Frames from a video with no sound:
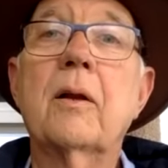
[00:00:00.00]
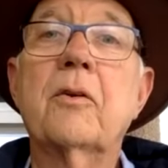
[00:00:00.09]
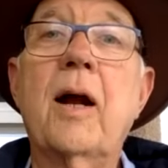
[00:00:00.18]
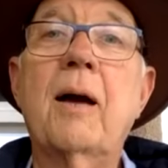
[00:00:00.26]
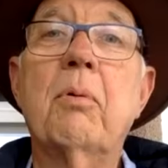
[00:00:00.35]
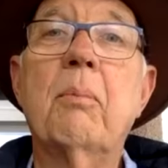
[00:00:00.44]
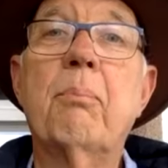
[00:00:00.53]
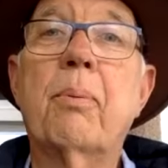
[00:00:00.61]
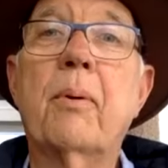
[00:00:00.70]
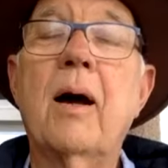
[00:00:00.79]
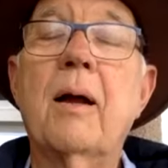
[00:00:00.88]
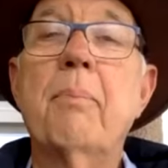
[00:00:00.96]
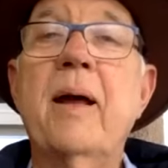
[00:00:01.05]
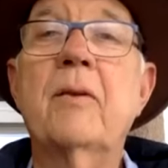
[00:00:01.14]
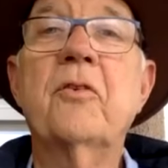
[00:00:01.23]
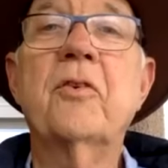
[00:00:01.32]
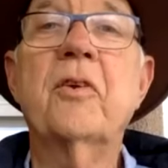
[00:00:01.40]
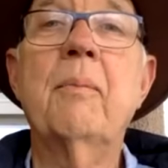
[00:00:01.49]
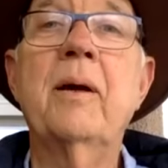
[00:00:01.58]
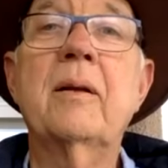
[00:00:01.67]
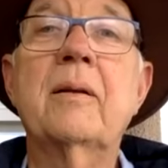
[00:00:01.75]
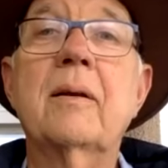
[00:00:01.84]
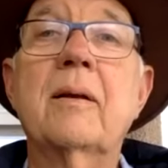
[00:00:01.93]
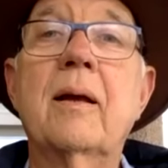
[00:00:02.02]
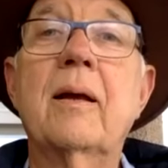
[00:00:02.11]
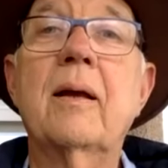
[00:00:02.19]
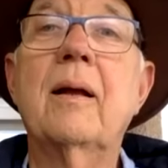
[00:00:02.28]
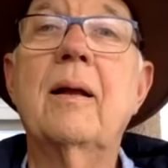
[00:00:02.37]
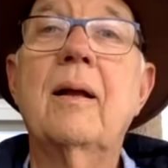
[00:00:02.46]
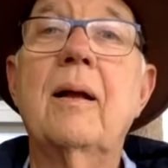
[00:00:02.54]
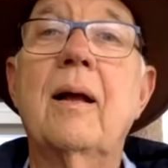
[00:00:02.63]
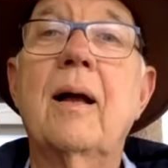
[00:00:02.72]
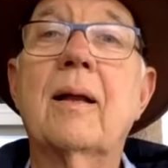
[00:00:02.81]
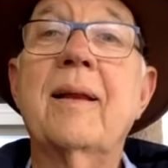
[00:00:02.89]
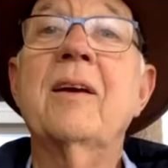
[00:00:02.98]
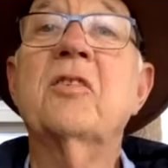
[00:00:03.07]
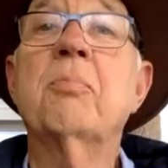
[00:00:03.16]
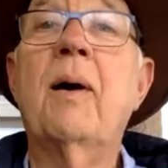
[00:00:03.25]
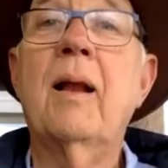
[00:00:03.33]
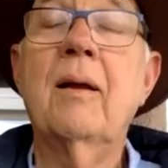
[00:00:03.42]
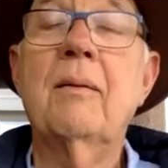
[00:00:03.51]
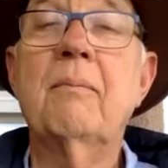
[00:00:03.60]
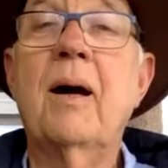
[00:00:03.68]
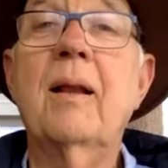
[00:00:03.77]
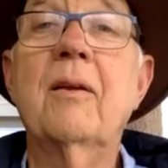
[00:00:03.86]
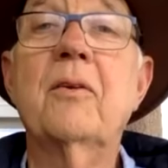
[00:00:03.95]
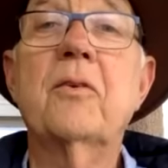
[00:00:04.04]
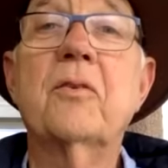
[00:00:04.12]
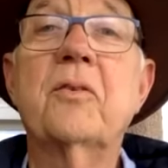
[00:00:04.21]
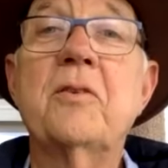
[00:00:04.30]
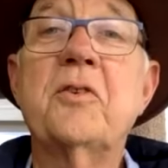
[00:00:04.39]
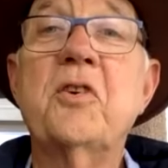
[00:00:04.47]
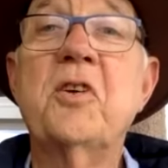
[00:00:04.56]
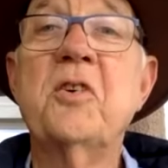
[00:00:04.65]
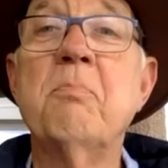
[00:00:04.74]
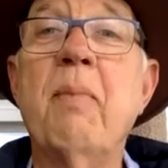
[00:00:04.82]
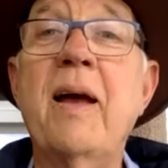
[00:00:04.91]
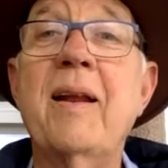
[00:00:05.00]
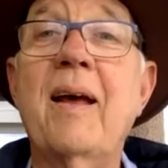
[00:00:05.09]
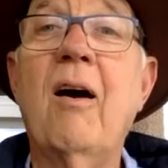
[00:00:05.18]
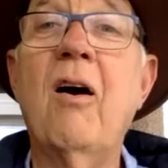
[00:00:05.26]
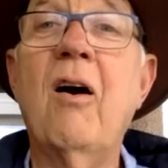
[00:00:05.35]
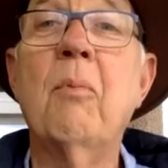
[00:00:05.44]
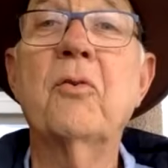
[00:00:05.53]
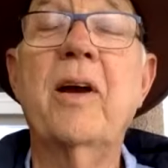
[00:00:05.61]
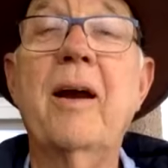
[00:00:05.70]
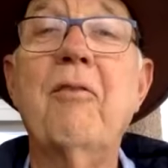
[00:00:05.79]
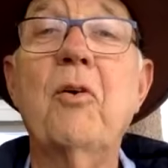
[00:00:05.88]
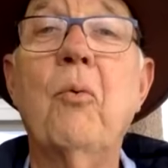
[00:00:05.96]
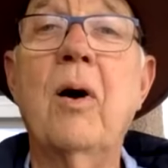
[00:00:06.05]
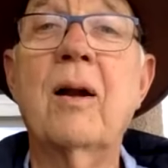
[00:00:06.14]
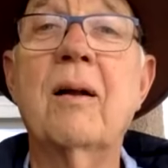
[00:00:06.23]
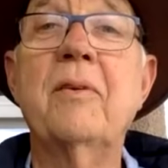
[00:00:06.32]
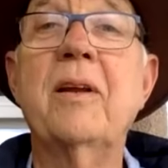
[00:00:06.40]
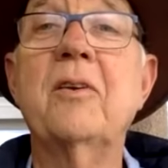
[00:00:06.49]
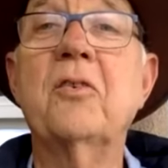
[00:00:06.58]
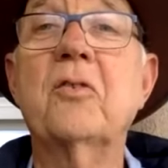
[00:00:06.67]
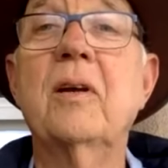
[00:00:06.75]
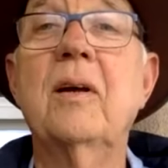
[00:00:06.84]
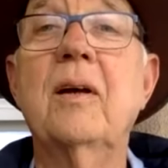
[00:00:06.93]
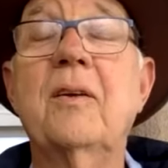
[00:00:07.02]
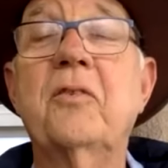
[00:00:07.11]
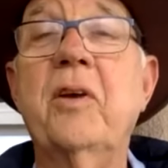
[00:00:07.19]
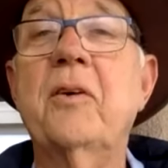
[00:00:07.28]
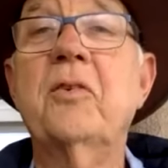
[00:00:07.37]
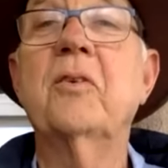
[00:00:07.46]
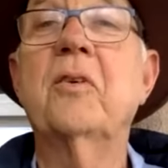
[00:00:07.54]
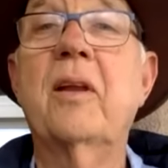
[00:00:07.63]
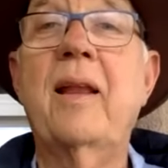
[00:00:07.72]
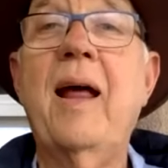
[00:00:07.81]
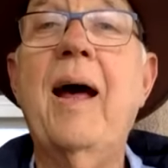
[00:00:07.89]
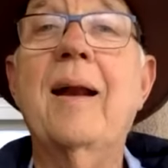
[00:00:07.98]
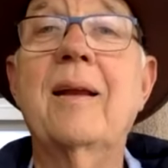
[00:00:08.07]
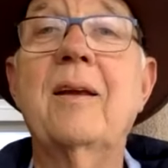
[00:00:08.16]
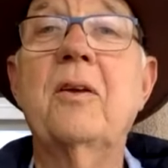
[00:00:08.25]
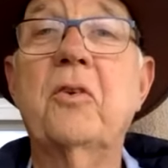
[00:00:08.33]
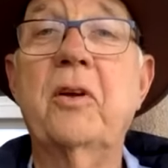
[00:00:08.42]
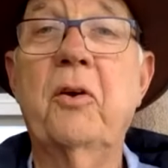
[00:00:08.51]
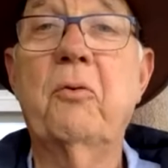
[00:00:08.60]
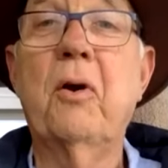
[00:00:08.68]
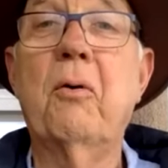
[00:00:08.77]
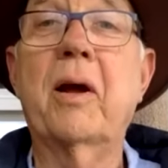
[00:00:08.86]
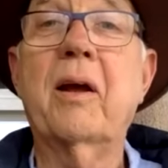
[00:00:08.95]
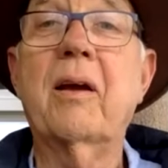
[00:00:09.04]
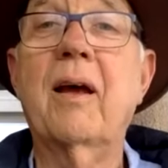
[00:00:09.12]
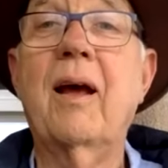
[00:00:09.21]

Tribal Broadband Summit. Thanks, Mala. Mala said she's made almost every one of these sessions. That is heroic.